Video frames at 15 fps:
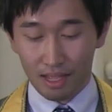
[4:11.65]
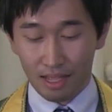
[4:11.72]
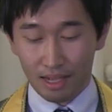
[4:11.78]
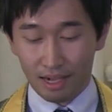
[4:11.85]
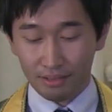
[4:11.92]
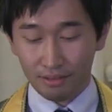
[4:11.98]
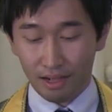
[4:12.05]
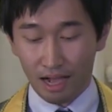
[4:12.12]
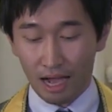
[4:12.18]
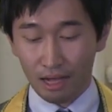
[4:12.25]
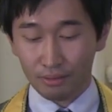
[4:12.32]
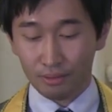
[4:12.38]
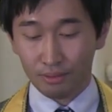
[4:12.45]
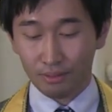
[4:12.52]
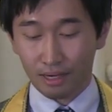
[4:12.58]
and how
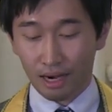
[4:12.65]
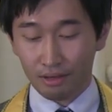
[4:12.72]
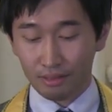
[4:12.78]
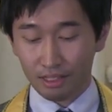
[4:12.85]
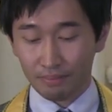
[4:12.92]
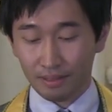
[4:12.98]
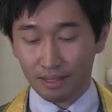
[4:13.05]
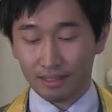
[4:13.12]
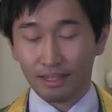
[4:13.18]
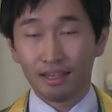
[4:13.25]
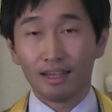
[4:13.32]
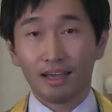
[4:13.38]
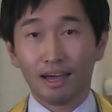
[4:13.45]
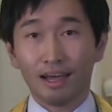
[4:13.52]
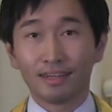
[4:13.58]
to cultivate
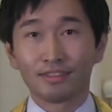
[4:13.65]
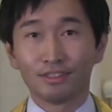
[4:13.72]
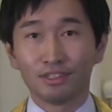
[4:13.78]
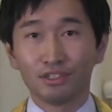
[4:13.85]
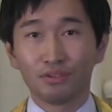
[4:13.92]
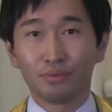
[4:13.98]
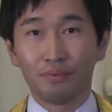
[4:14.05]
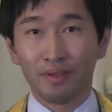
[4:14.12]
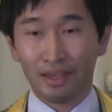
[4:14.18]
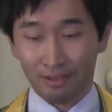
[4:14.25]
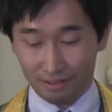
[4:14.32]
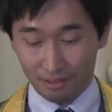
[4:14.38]
a good field.